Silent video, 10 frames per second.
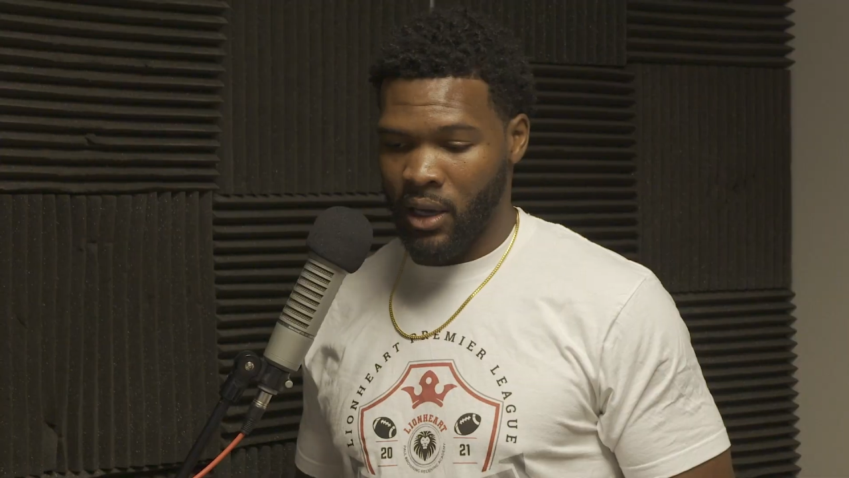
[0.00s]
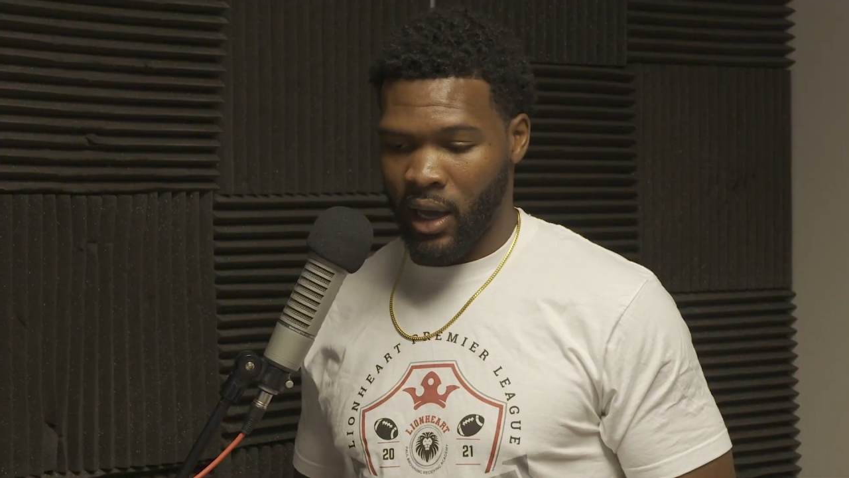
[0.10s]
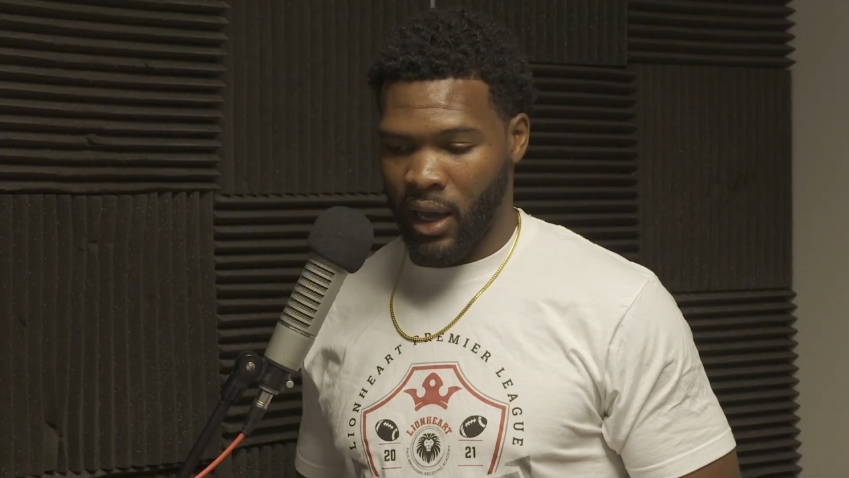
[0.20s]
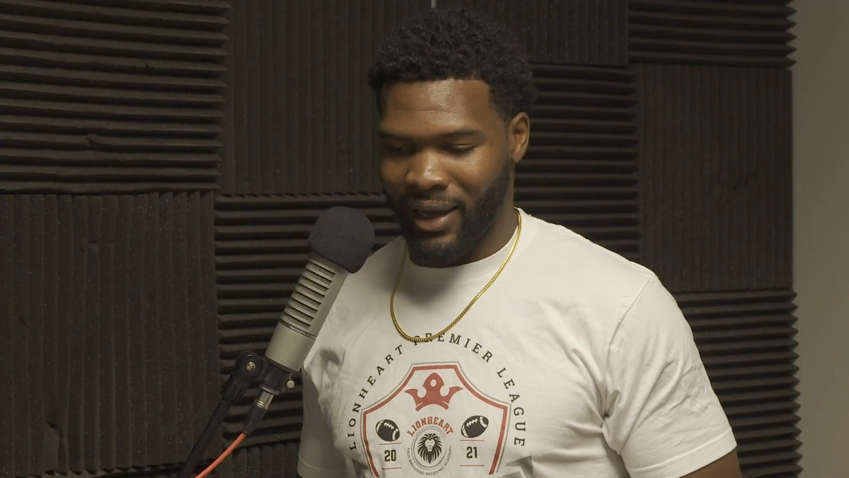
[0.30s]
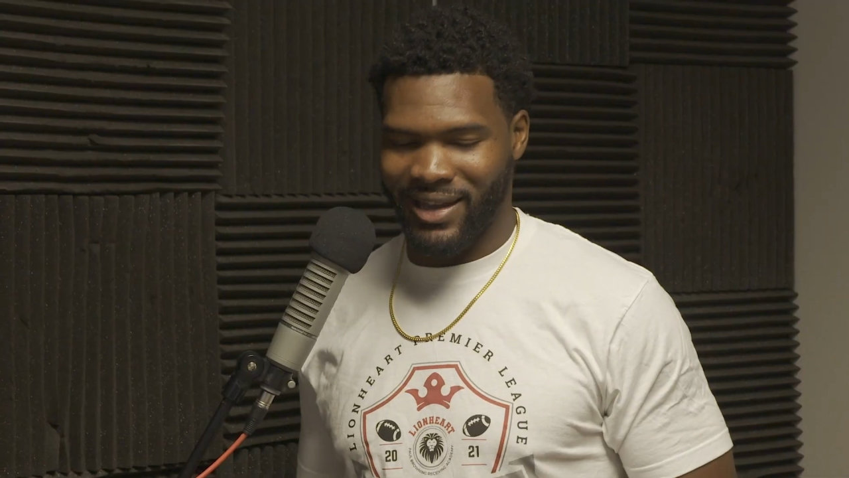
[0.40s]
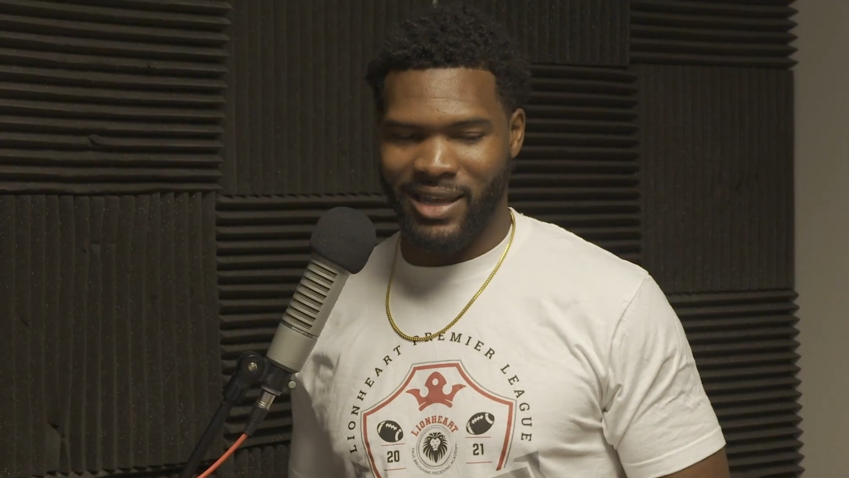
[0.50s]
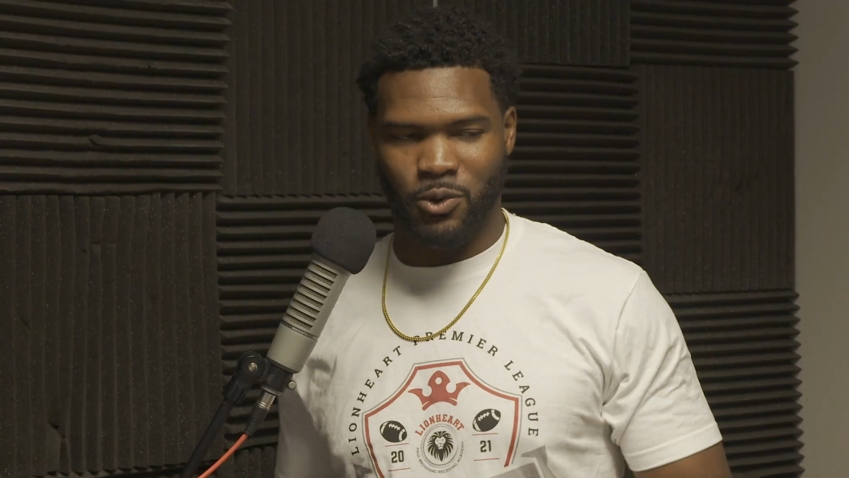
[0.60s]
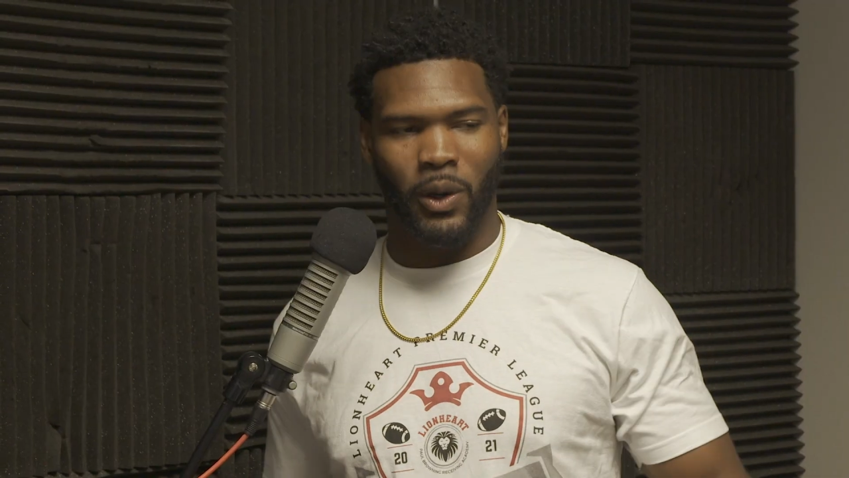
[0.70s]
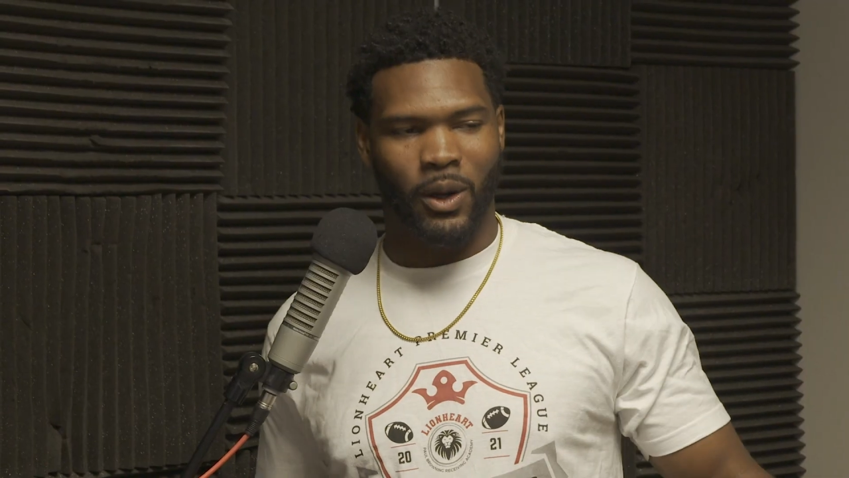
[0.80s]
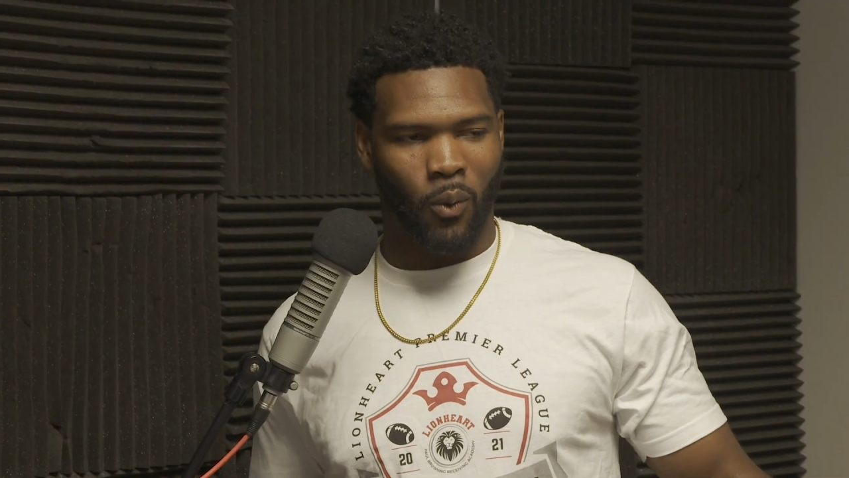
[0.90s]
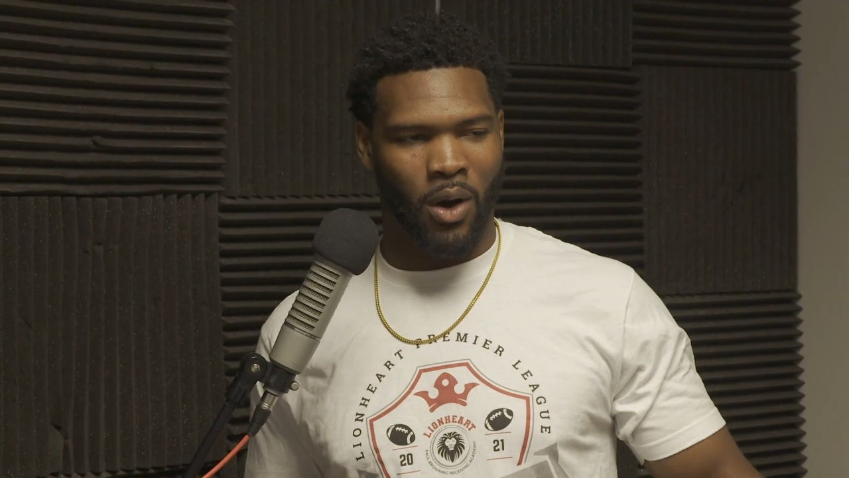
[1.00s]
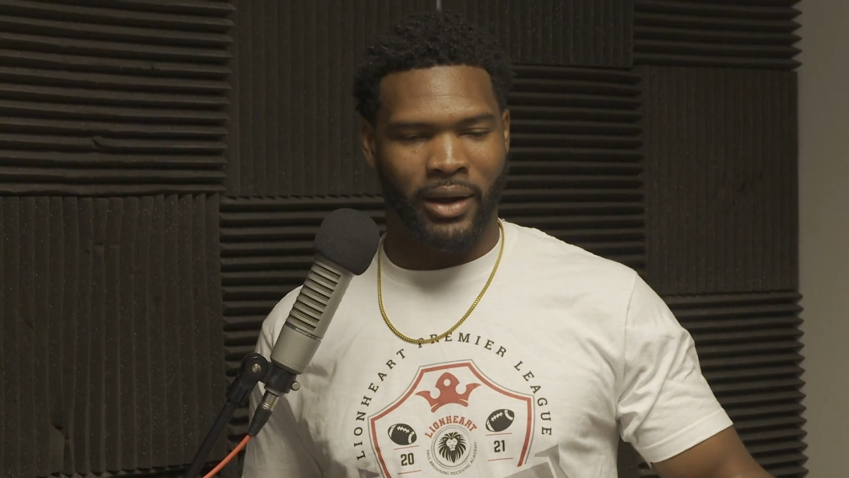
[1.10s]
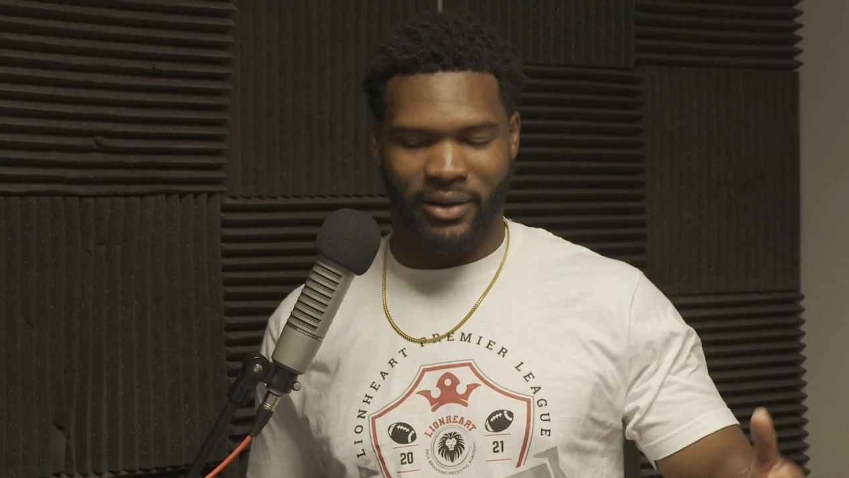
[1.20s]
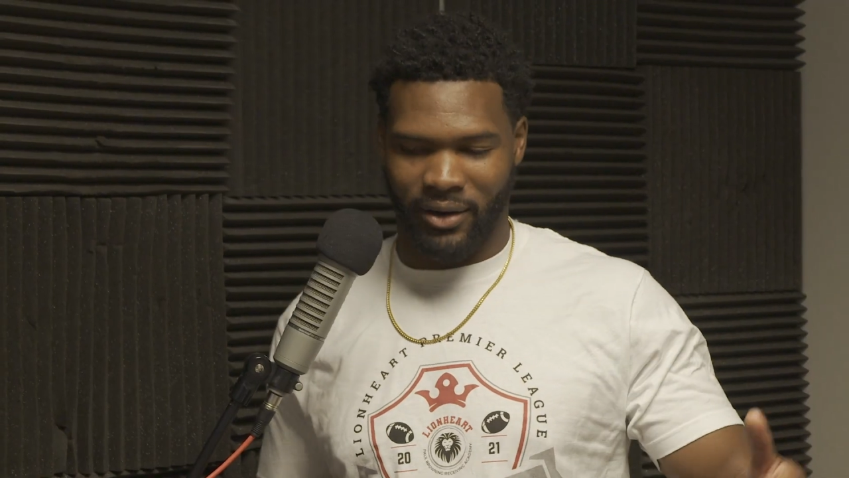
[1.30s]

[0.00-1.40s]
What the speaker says: It is week one,